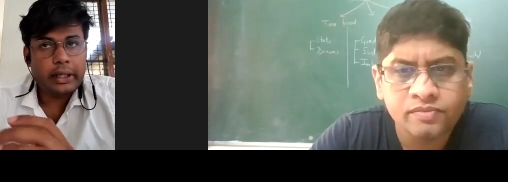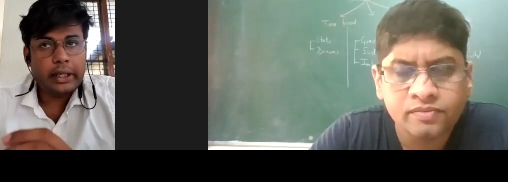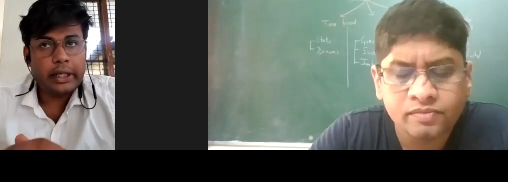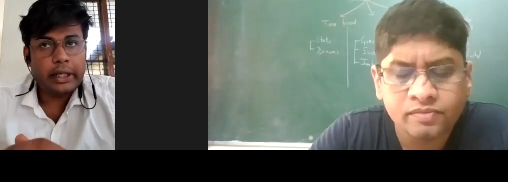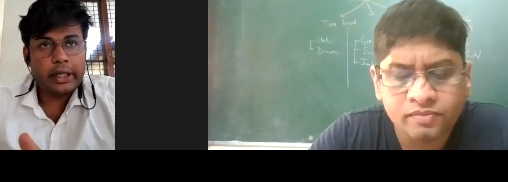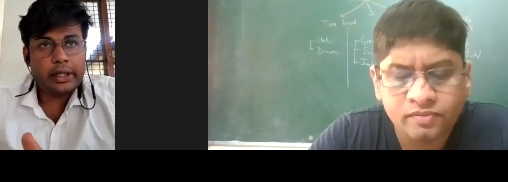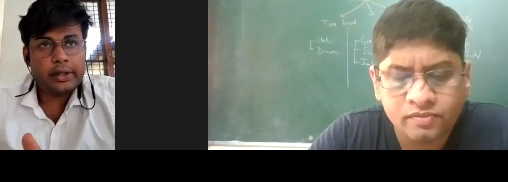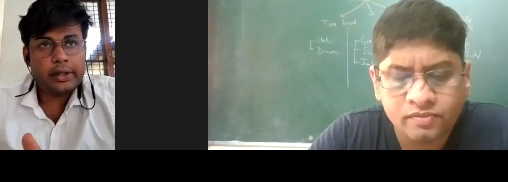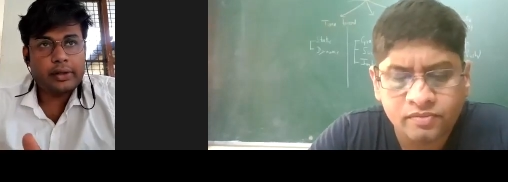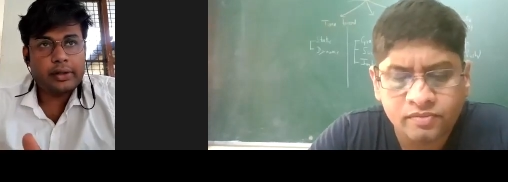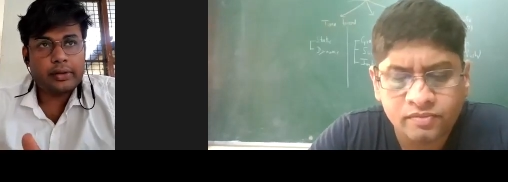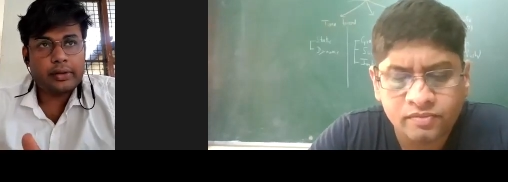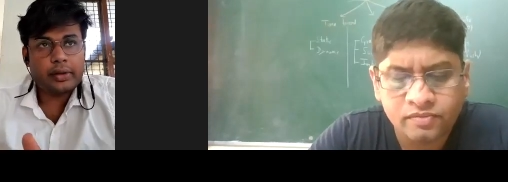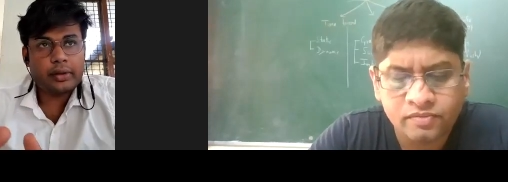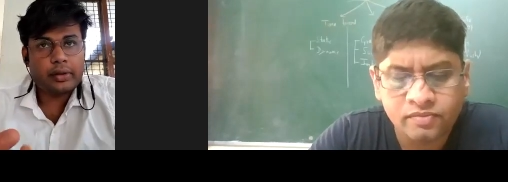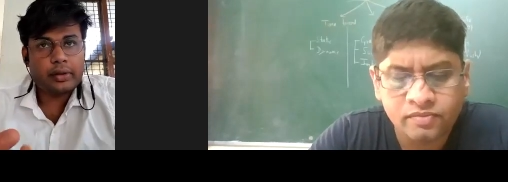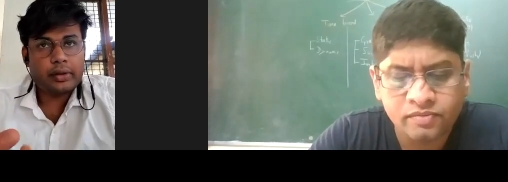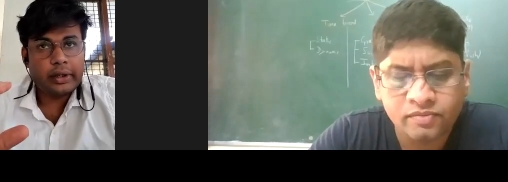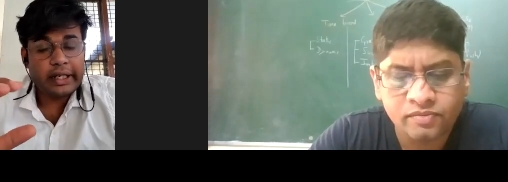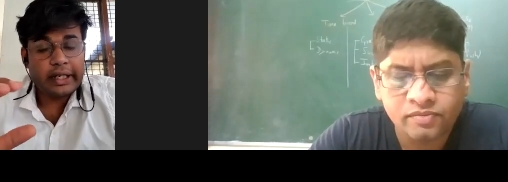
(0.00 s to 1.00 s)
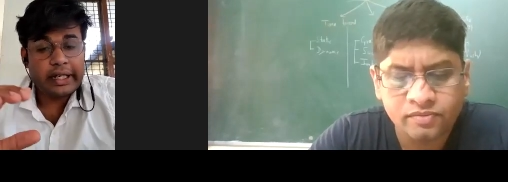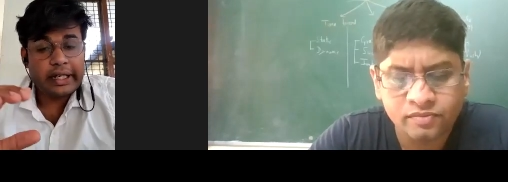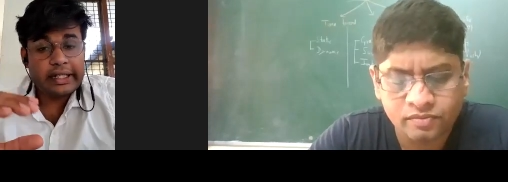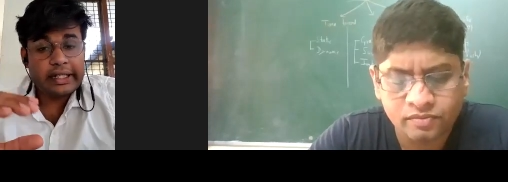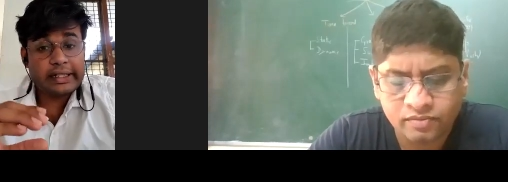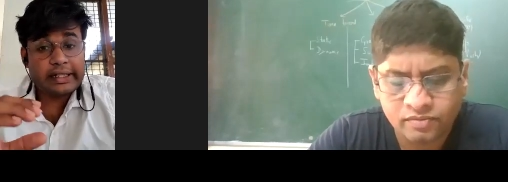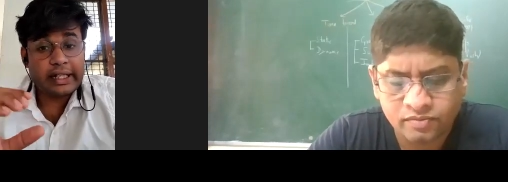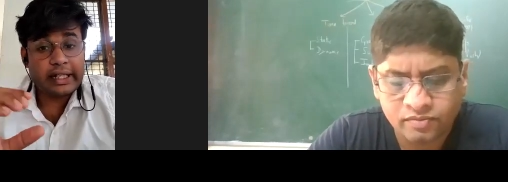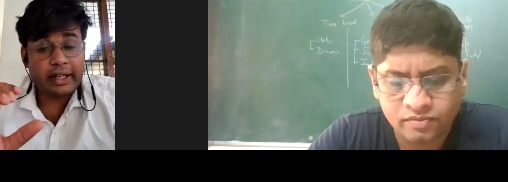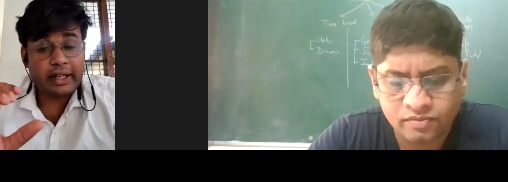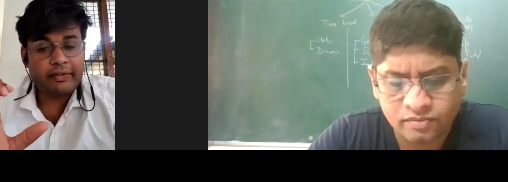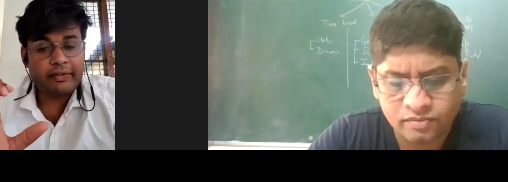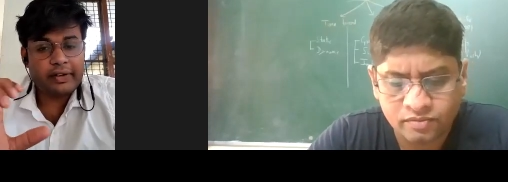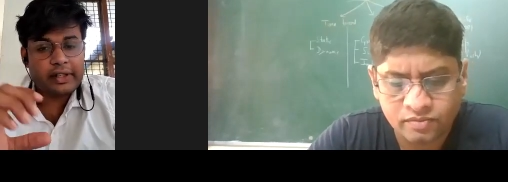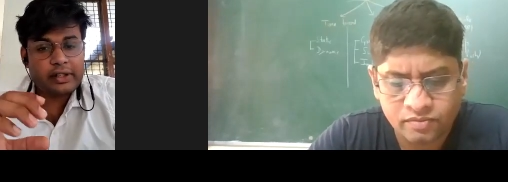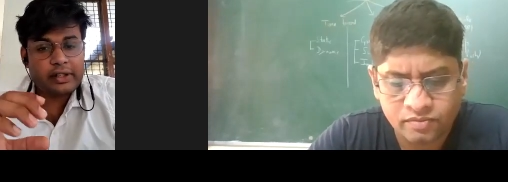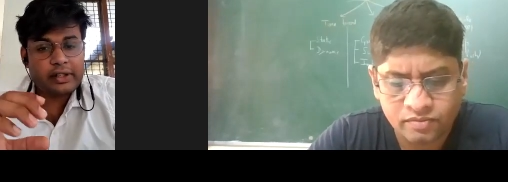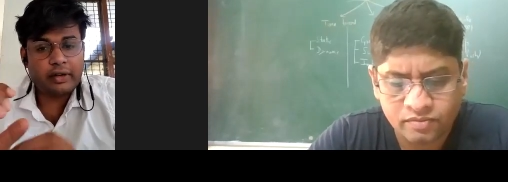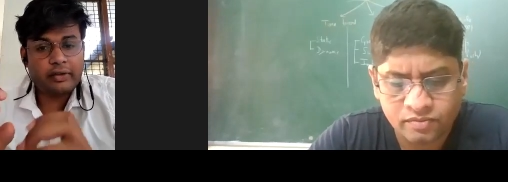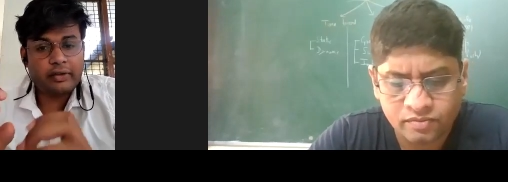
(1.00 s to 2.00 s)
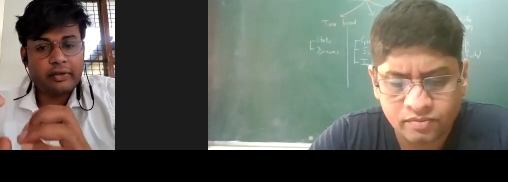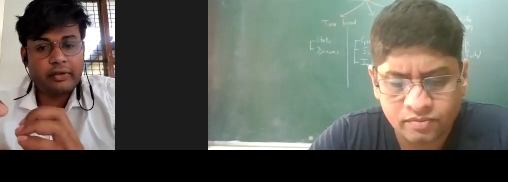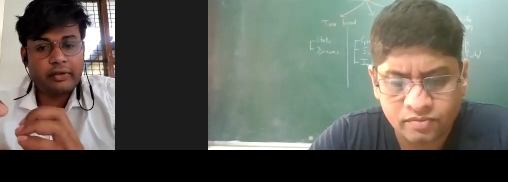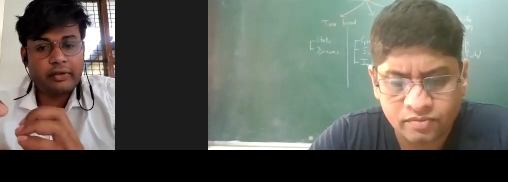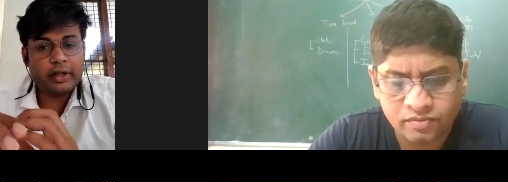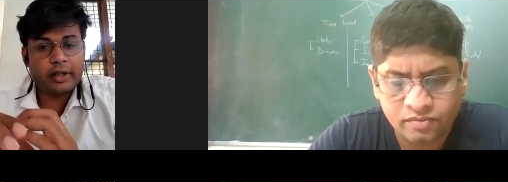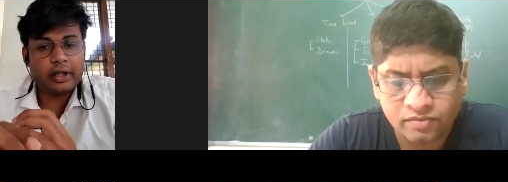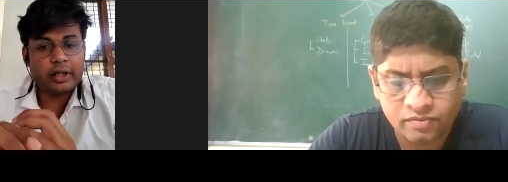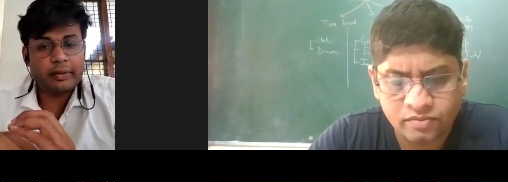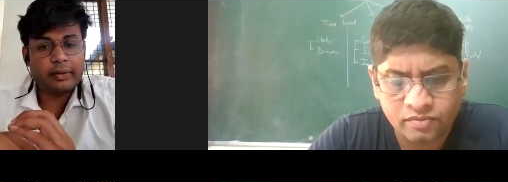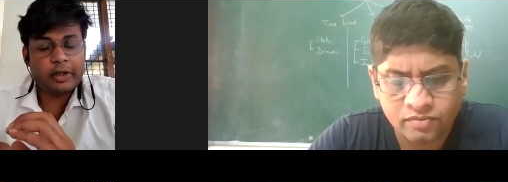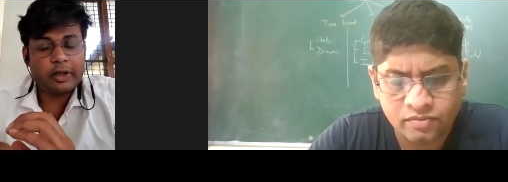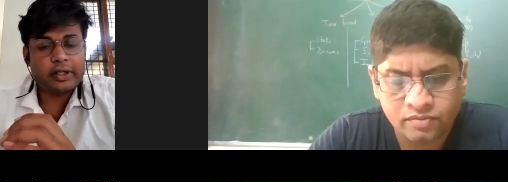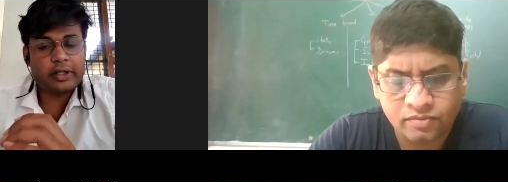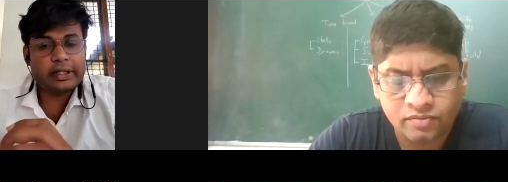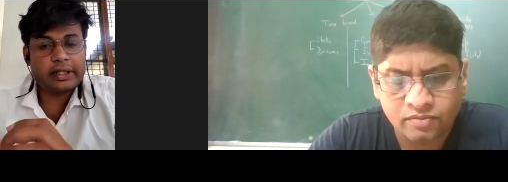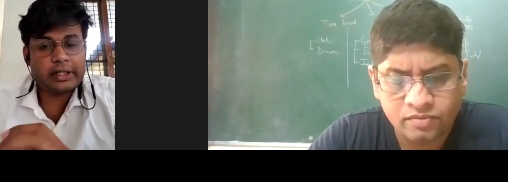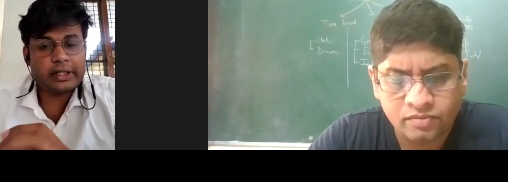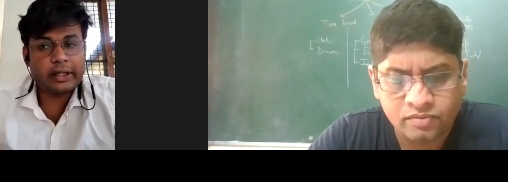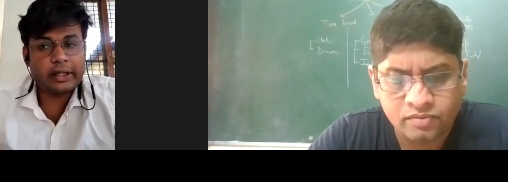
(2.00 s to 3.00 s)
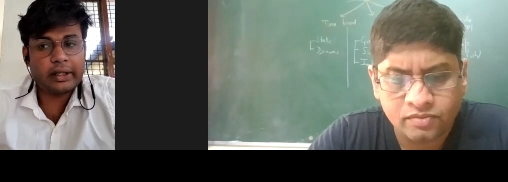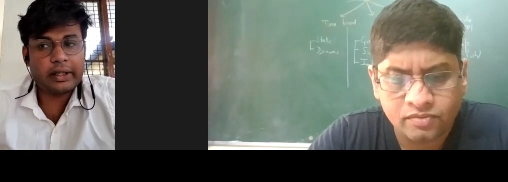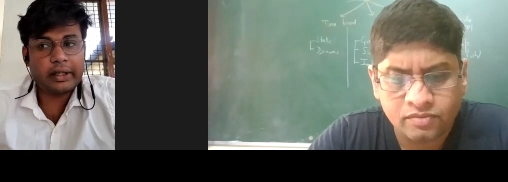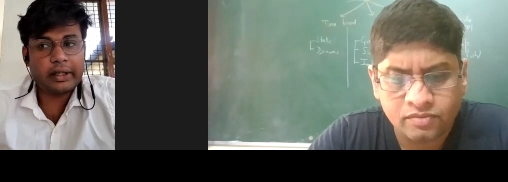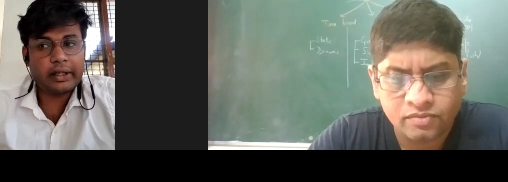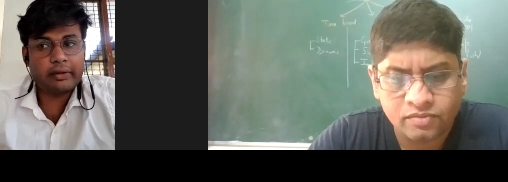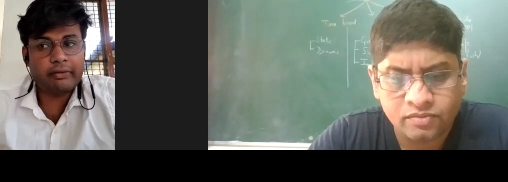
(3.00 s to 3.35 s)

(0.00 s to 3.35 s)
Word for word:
Speaker 1: It is used to increase the surface of uh, because it's a,